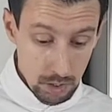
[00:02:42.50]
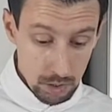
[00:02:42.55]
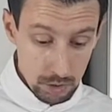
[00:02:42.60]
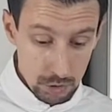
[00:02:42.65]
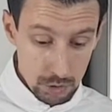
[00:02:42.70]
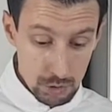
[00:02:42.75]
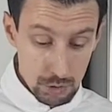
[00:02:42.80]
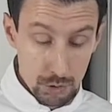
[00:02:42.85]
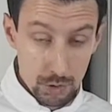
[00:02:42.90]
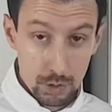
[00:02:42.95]

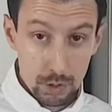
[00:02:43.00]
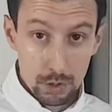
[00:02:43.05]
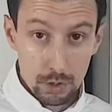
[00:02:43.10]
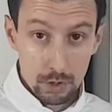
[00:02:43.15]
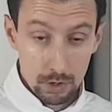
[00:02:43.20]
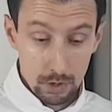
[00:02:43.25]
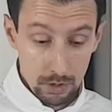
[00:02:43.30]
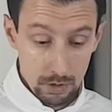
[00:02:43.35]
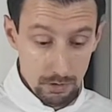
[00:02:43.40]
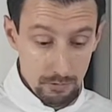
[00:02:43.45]
sugar,
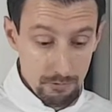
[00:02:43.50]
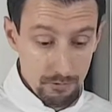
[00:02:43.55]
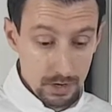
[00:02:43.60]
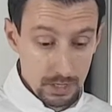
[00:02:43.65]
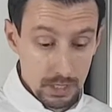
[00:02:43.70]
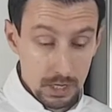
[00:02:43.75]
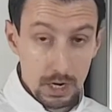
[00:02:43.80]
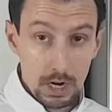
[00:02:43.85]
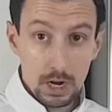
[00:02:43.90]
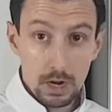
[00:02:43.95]

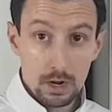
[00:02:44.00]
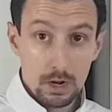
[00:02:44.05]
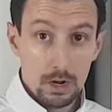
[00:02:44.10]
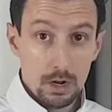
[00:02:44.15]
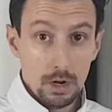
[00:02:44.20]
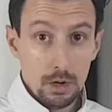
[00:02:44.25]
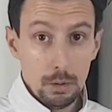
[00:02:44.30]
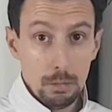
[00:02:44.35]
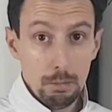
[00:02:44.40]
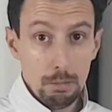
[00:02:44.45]
vanilla,
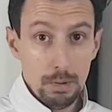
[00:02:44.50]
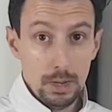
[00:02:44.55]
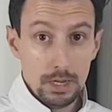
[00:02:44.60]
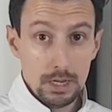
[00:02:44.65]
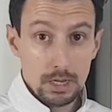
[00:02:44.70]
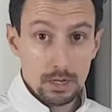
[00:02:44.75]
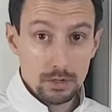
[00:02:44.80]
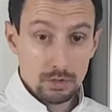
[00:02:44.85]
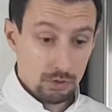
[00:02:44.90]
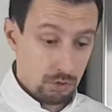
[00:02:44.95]

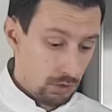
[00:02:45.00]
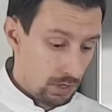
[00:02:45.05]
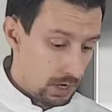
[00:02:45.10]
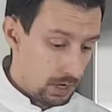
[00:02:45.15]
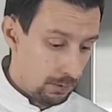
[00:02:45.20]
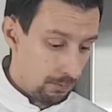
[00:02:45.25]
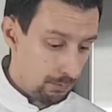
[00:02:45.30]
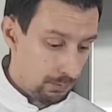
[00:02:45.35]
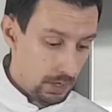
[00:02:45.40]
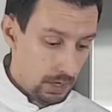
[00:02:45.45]
baking
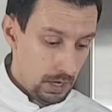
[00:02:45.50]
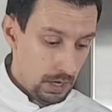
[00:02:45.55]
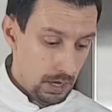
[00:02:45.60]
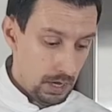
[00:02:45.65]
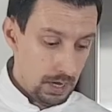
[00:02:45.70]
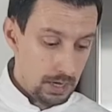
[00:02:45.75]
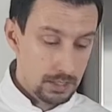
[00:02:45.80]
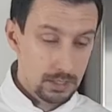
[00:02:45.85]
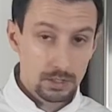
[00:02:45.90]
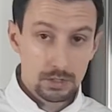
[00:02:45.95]
soda
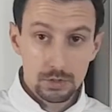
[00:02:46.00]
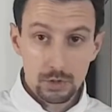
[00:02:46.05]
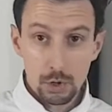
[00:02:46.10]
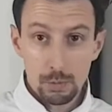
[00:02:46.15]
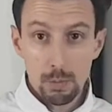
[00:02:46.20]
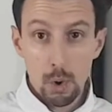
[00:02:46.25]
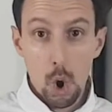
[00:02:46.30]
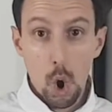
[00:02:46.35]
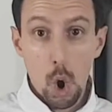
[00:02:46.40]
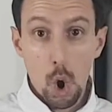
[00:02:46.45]
and
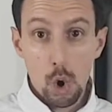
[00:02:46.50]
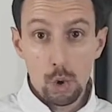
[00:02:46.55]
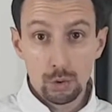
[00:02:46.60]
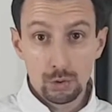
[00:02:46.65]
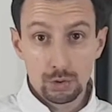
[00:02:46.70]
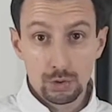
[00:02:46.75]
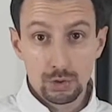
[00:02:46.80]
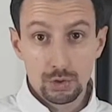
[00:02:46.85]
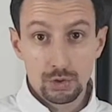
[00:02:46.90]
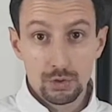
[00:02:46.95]
some
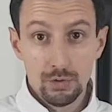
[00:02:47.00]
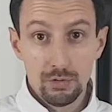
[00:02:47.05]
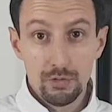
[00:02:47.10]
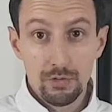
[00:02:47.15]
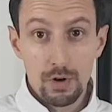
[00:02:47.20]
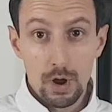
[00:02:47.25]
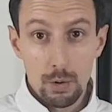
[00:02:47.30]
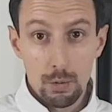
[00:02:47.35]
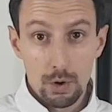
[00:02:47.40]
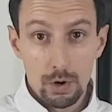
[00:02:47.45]
oats
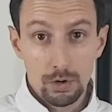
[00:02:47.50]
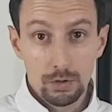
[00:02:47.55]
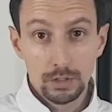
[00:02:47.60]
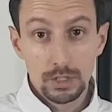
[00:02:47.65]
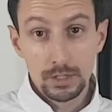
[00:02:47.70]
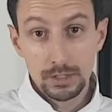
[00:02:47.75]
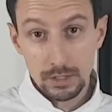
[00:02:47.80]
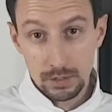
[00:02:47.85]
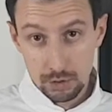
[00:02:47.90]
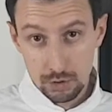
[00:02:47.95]
flour
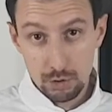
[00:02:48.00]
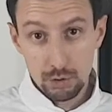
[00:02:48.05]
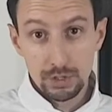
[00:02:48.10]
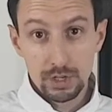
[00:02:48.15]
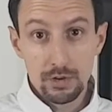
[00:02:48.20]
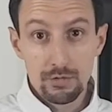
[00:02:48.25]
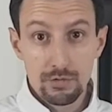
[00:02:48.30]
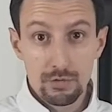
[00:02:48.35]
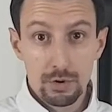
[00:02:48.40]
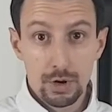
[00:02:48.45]
that is
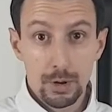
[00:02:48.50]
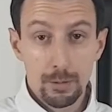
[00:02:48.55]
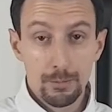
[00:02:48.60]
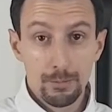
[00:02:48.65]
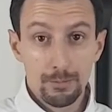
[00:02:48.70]
gluten free.